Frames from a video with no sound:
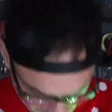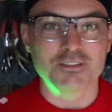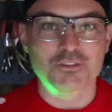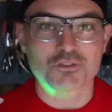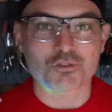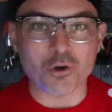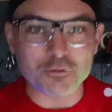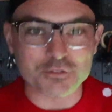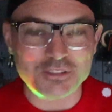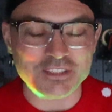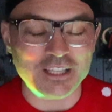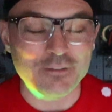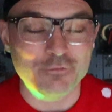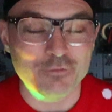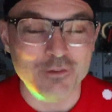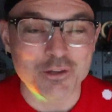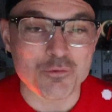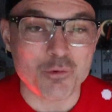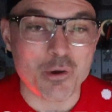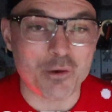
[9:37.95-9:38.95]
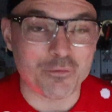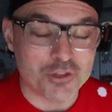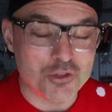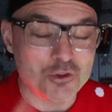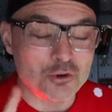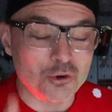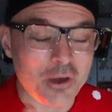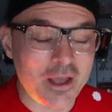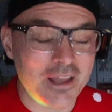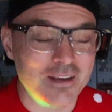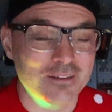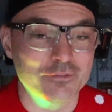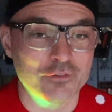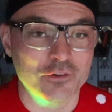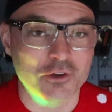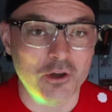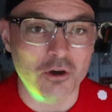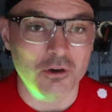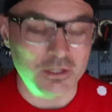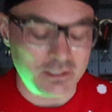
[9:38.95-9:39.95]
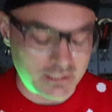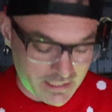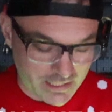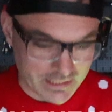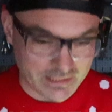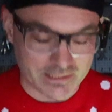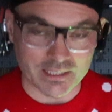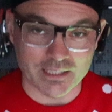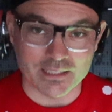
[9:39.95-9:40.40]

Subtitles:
Drive safely wherever you're heading for the holidays,